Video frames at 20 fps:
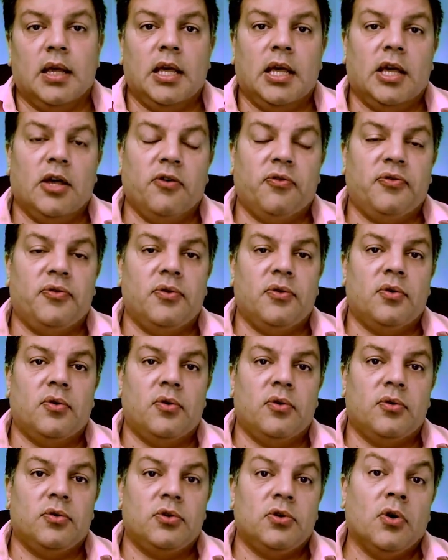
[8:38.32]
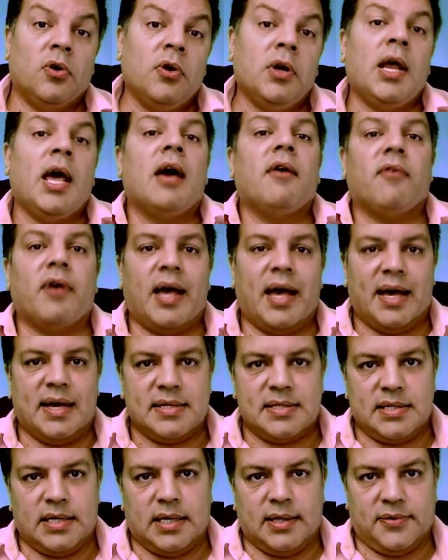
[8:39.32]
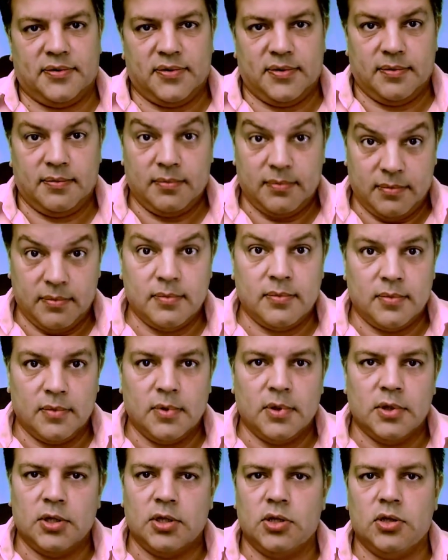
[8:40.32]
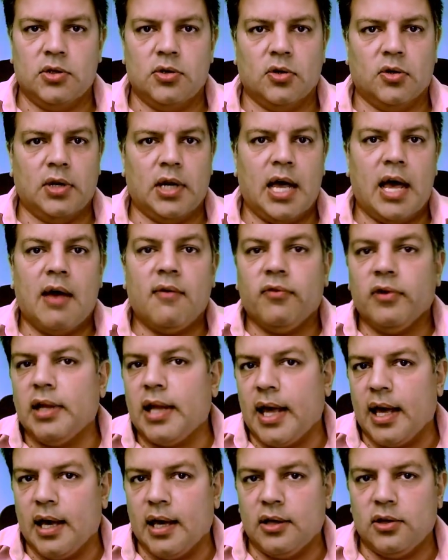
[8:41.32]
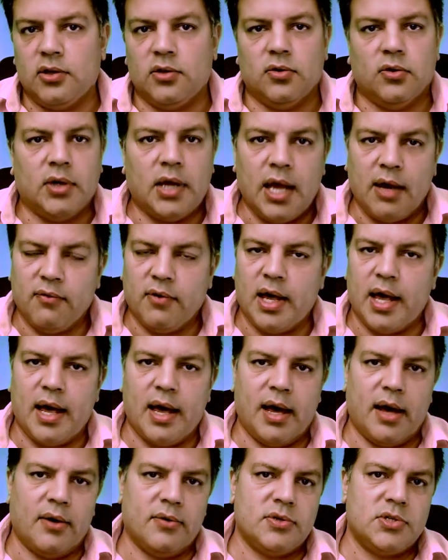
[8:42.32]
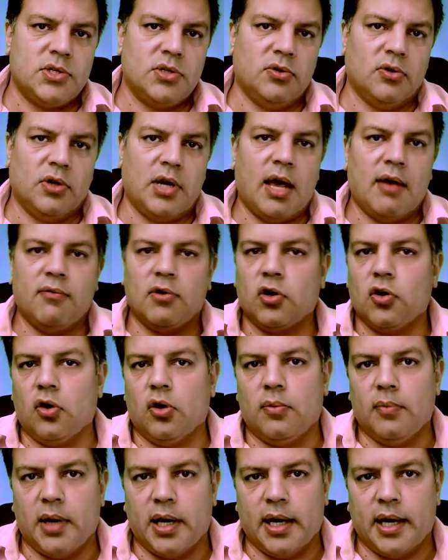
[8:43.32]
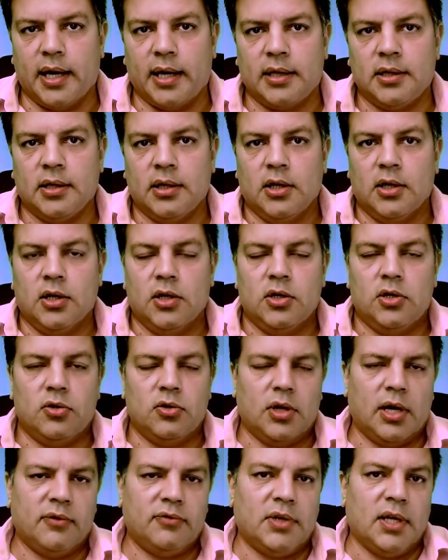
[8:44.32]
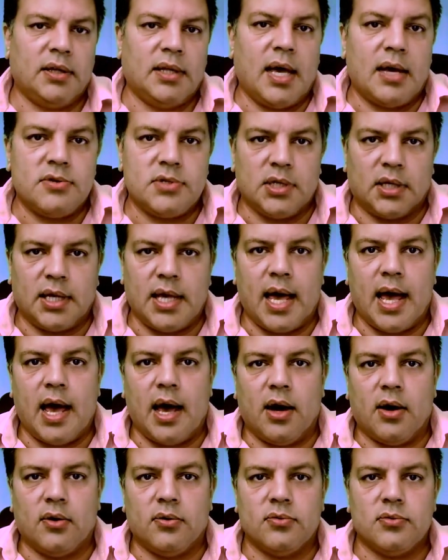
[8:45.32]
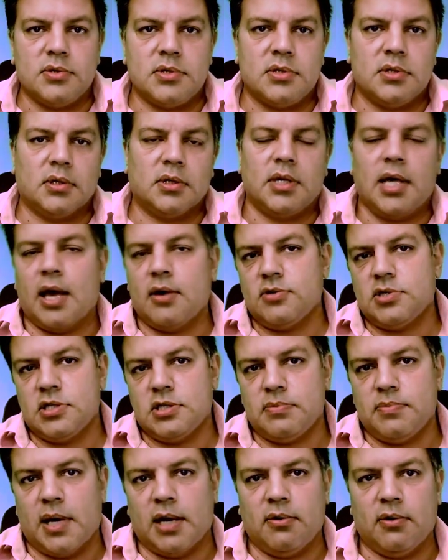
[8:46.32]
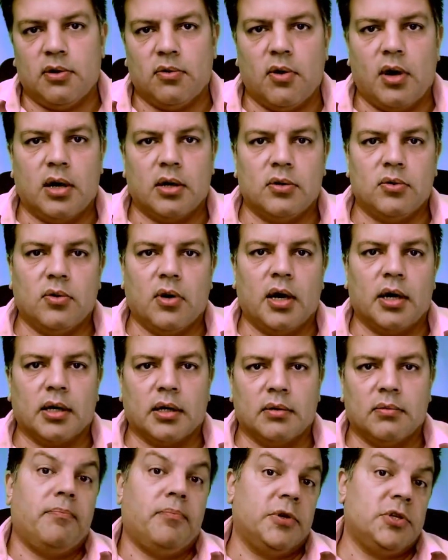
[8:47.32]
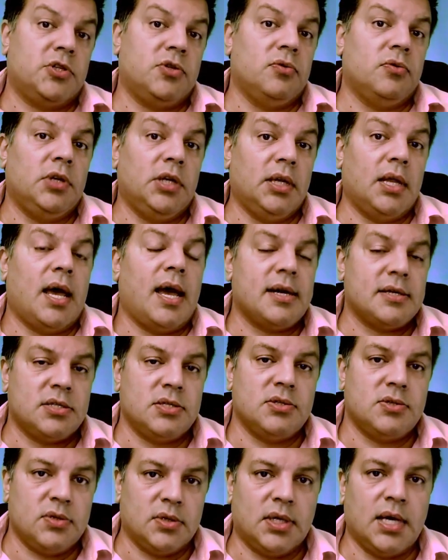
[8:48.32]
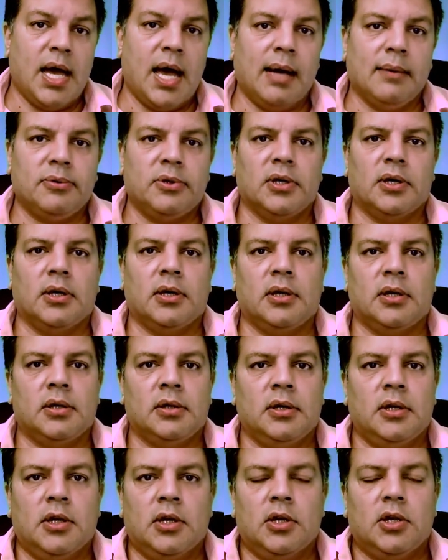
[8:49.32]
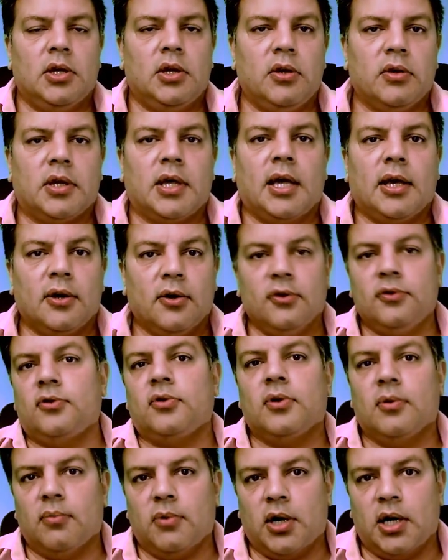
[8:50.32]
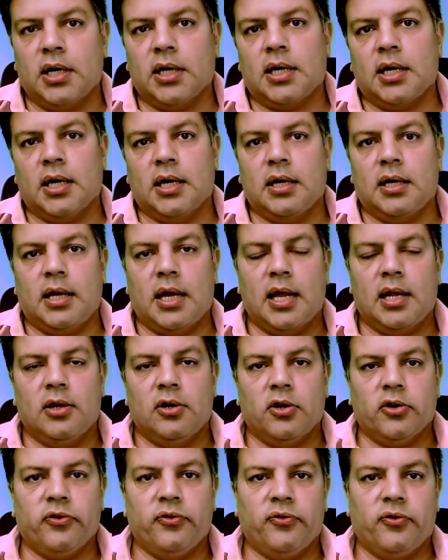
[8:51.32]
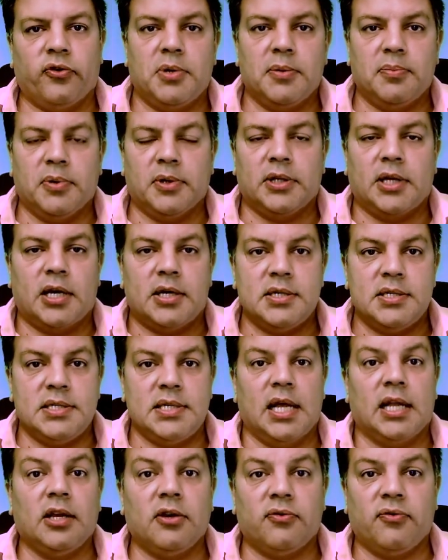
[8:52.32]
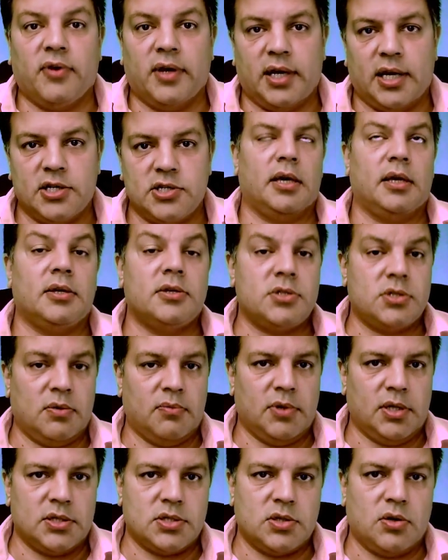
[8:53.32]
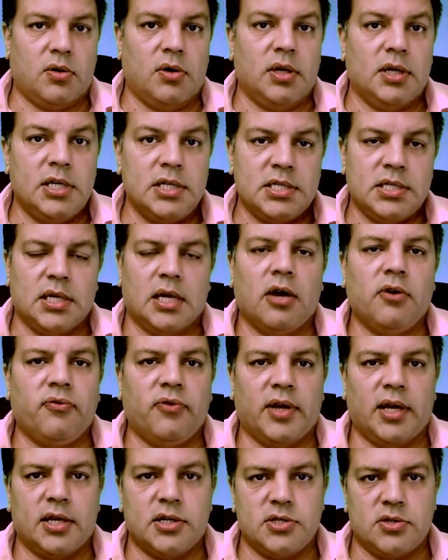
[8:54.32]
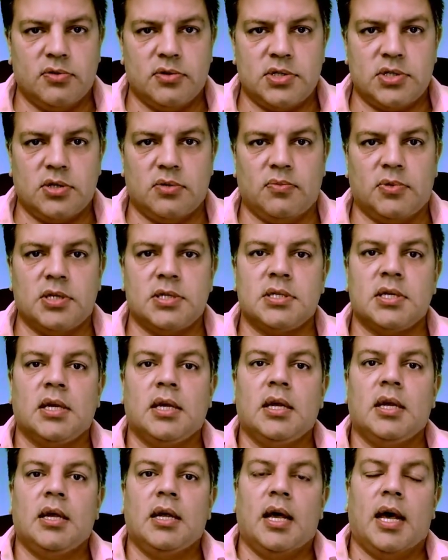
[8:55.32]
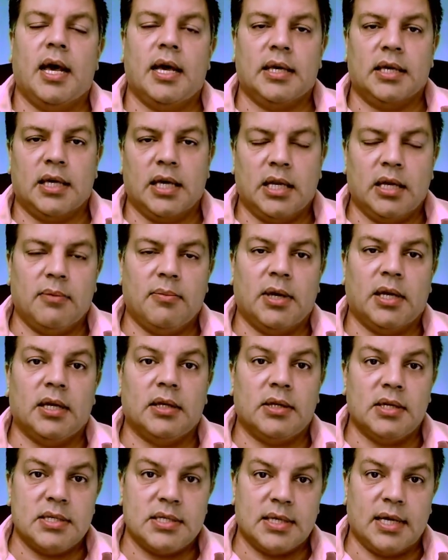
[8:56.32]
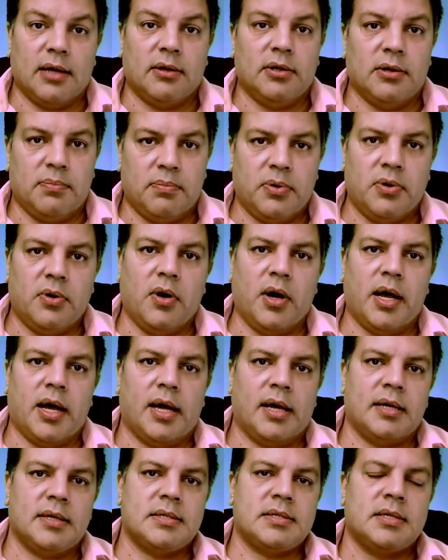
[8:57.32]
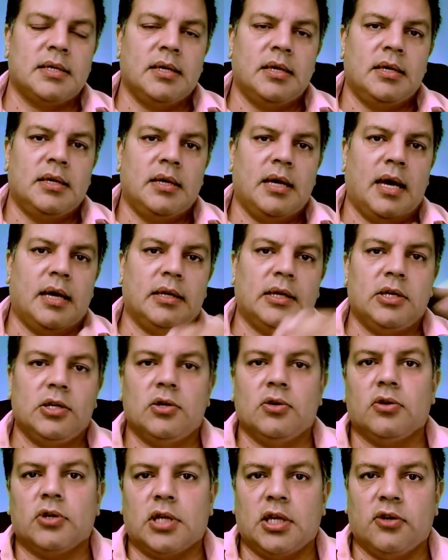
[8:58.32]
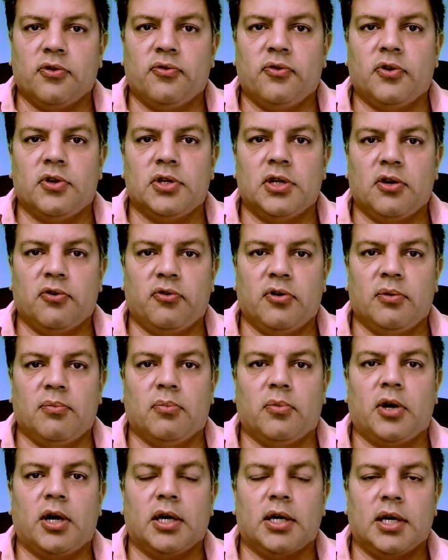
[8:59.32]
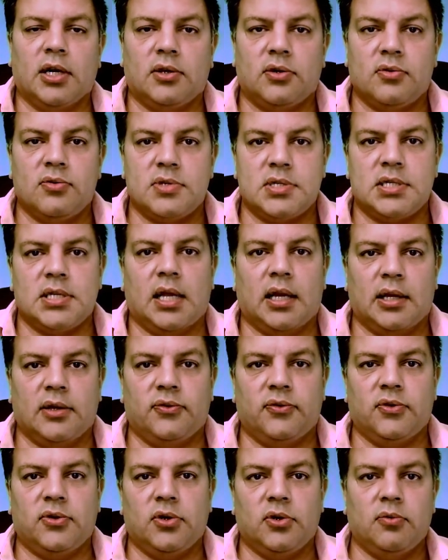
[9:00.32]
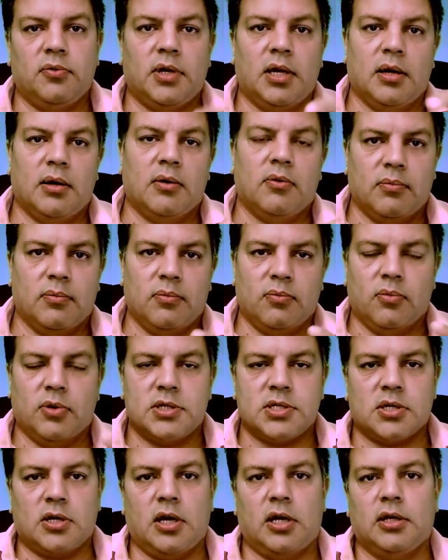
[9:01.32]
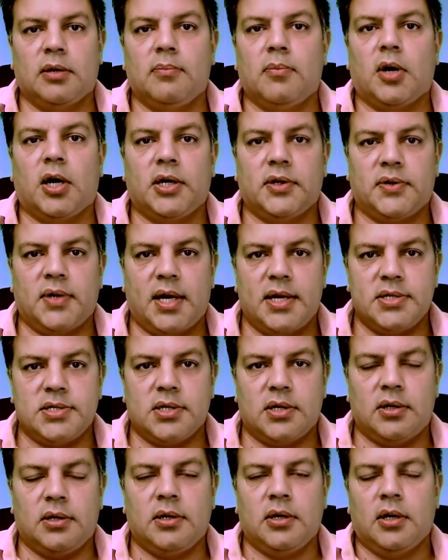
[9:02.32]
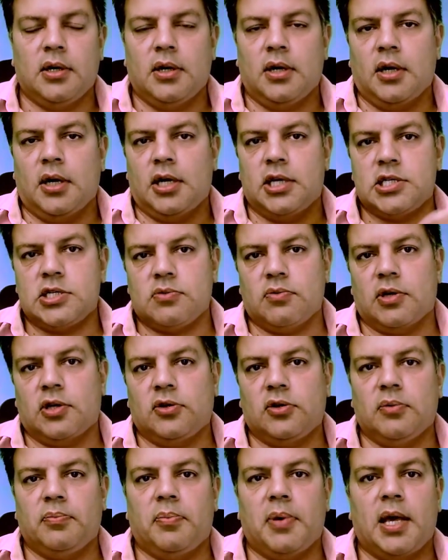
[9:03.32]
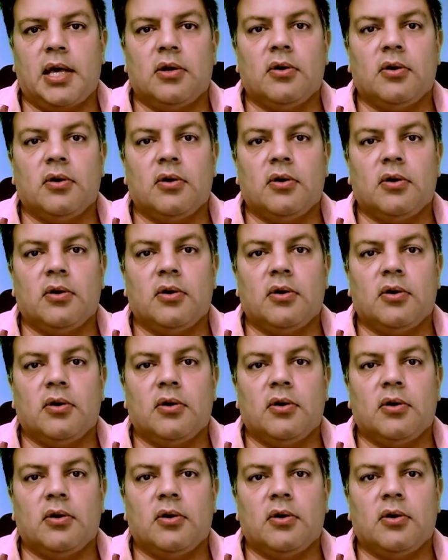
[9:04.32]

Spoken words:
If you don't have an asset, you don't have land, you don't have a house, you don't have a gold mine, you don't have 10,000 cows, cows is by the way wrong, but you need access to capital, you can go to the market and look for people that are selling financial instruments or leasing out financial instruments and get them at a discounted price. And then you're looking for a different market to sell it to, but what's called a monetizer is going to pay